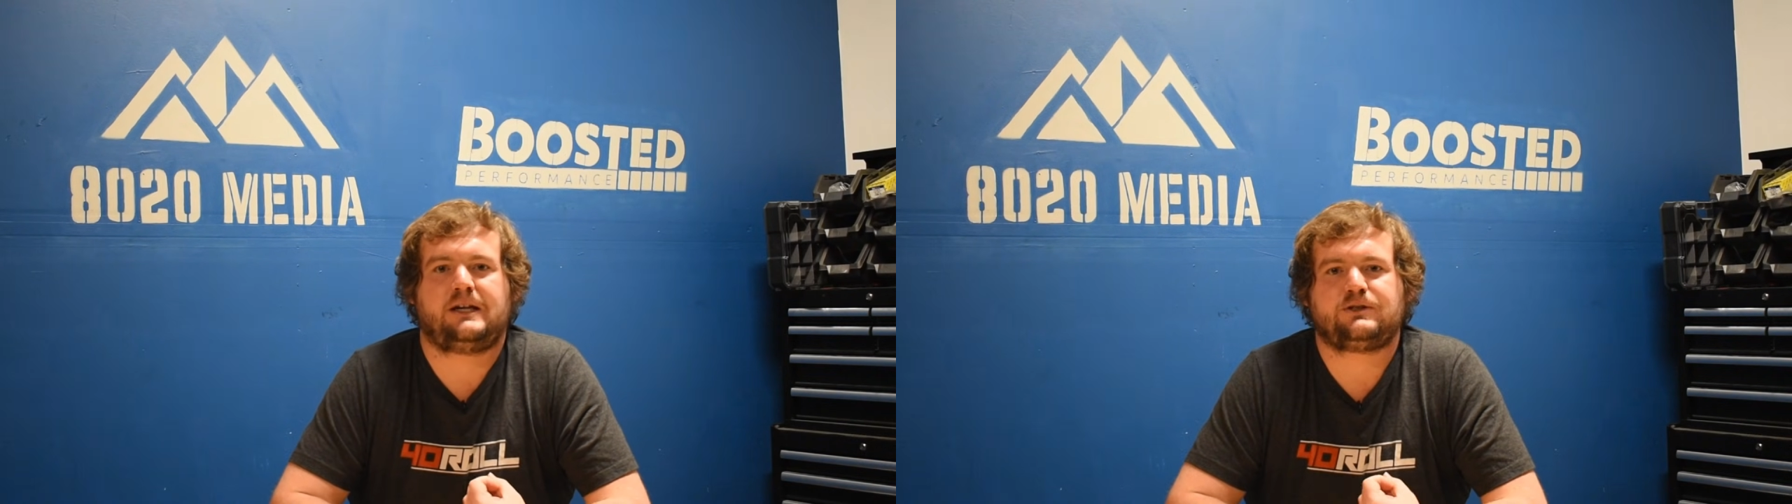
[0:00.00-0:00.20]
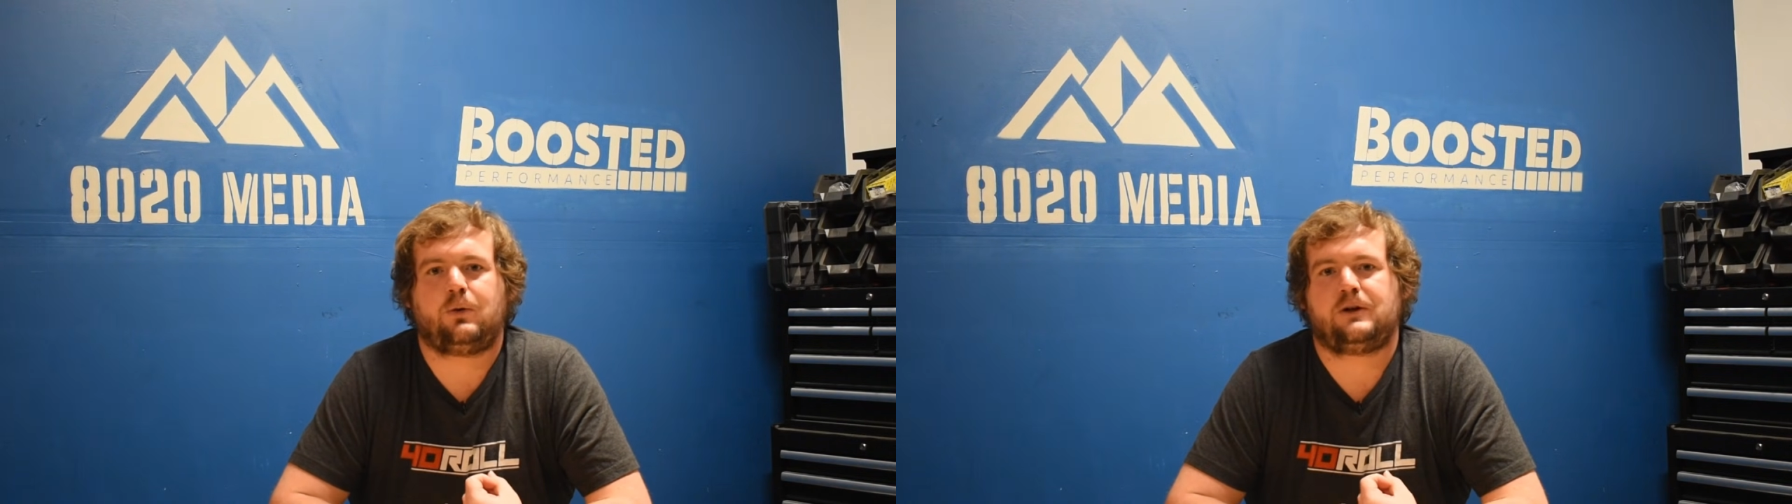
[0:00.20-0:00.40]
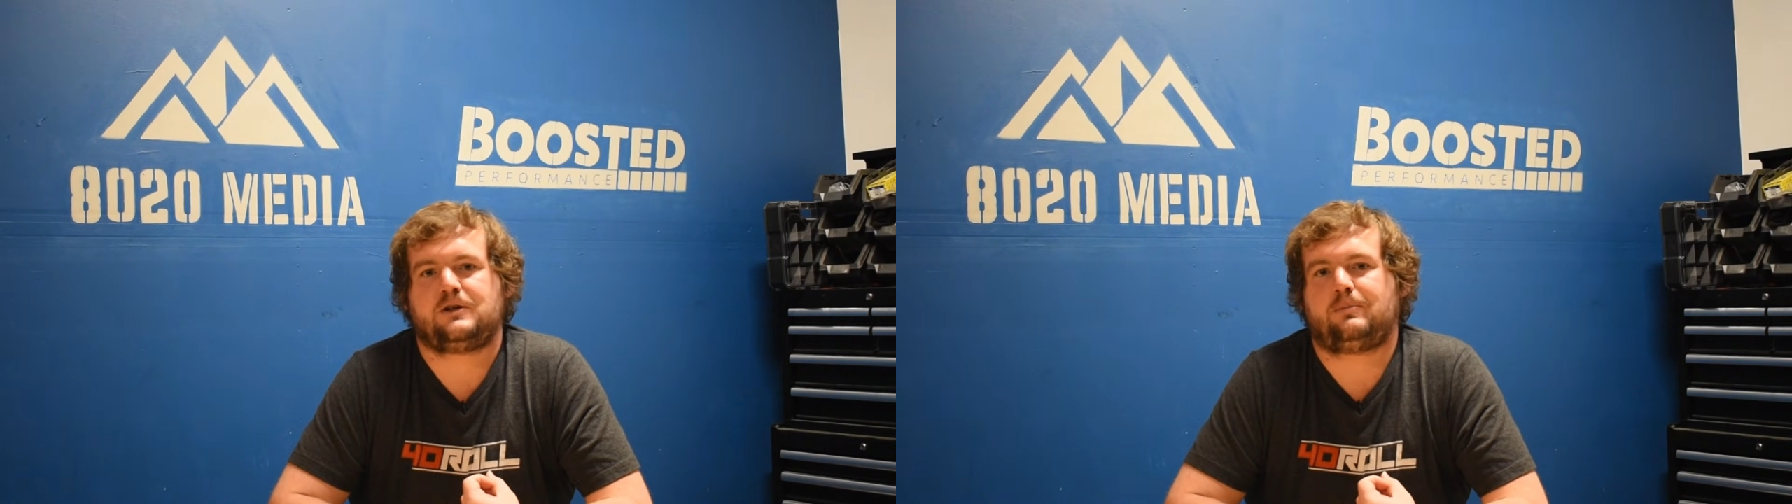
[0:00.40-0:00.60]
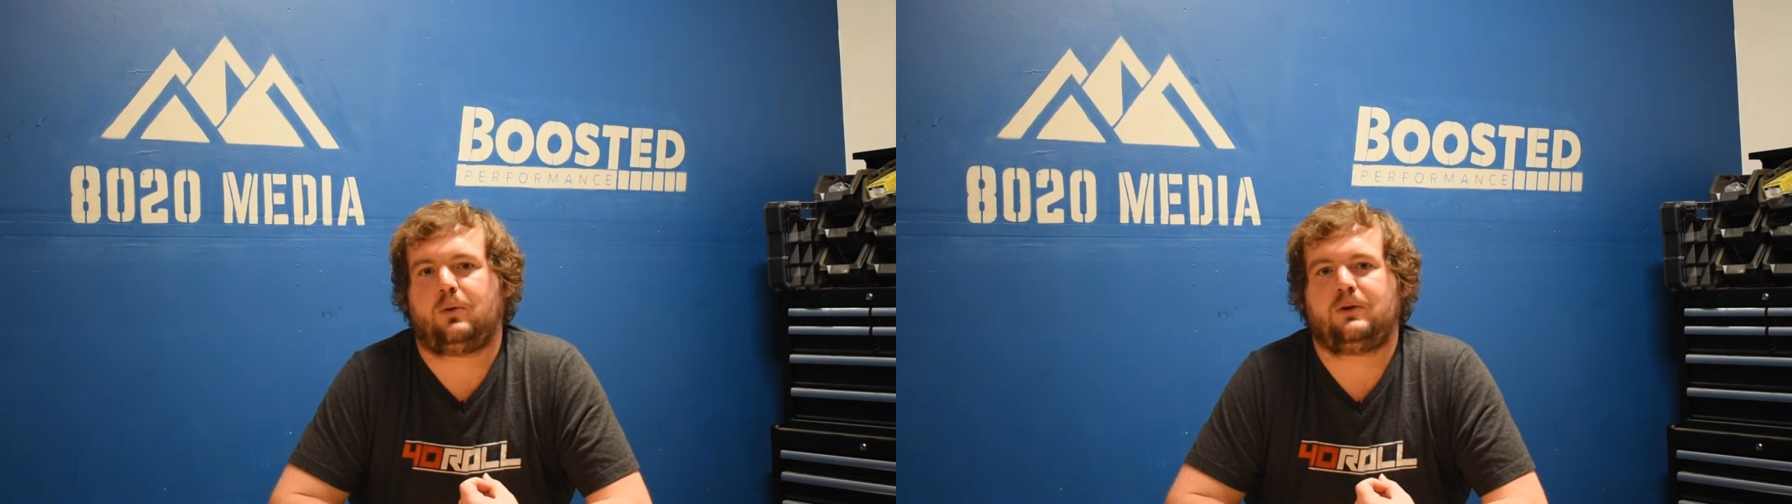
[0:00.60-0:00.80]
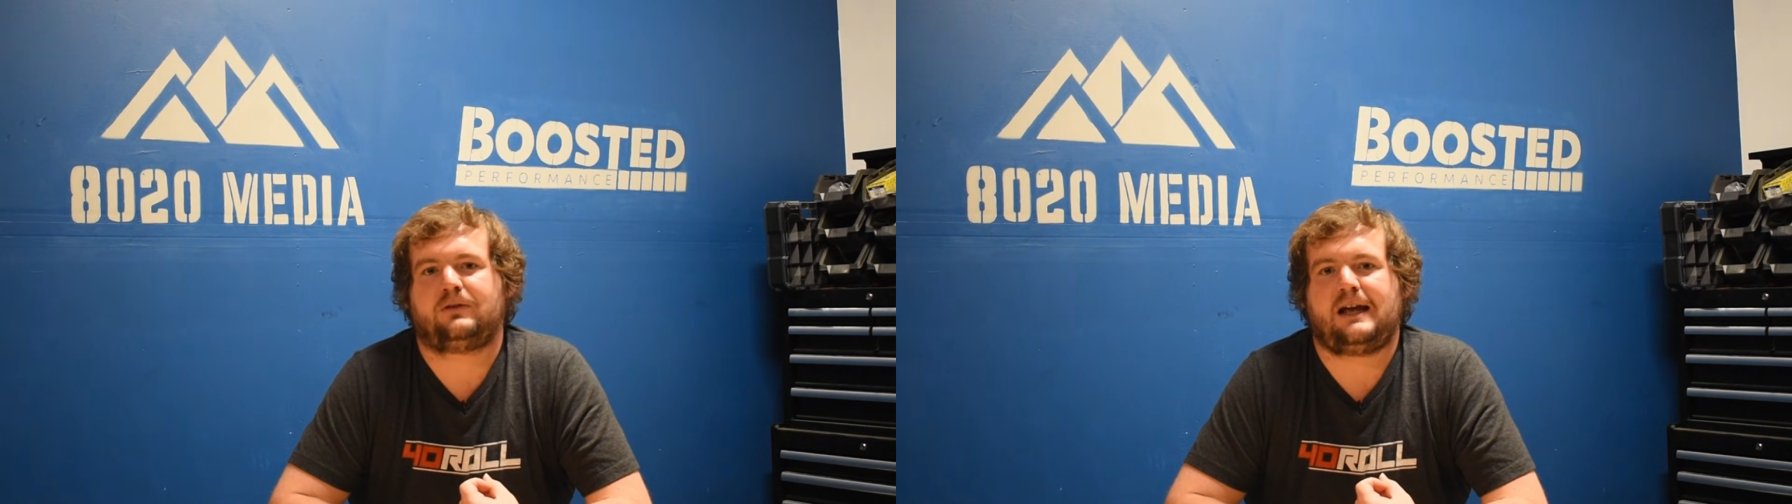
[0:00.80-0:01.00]
is going to
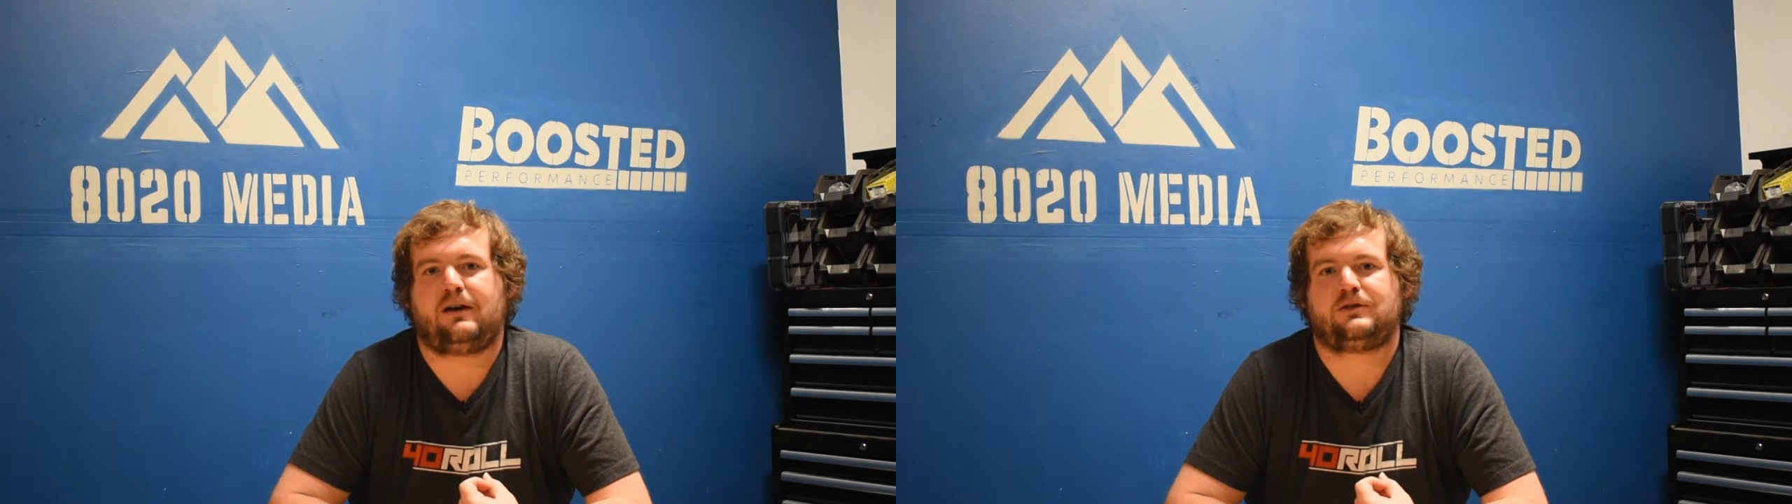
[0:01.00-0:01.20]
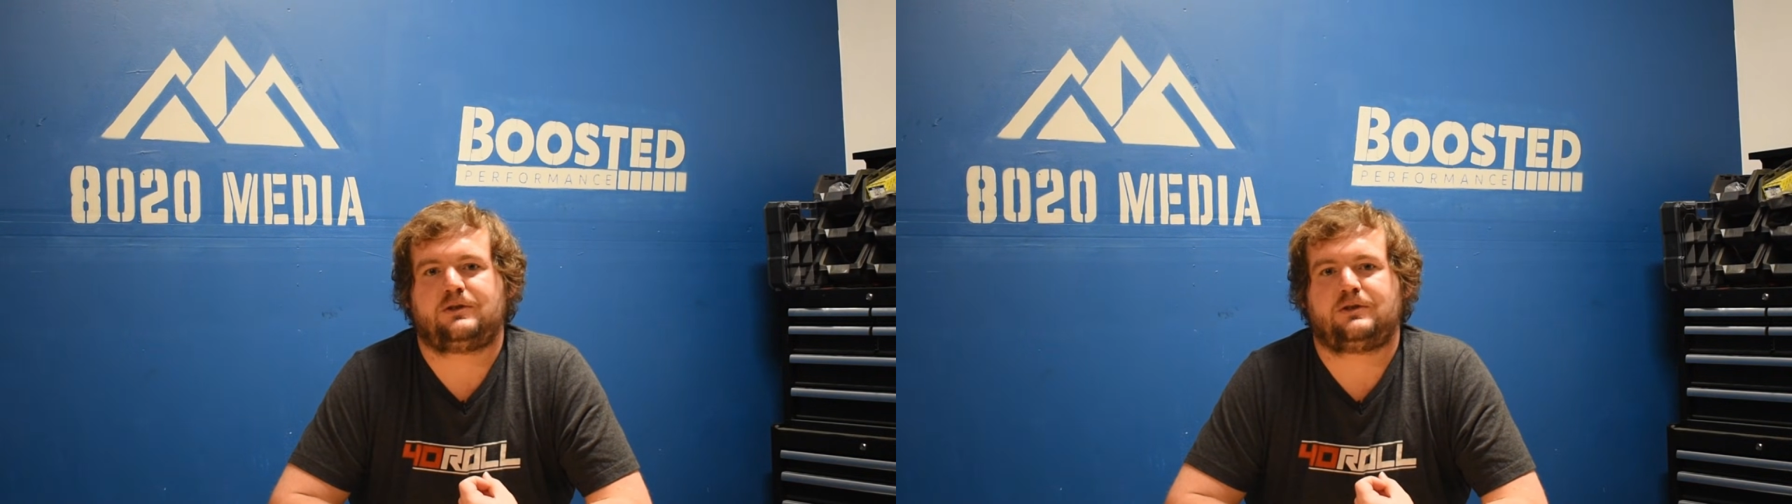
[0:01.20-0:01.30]
boil down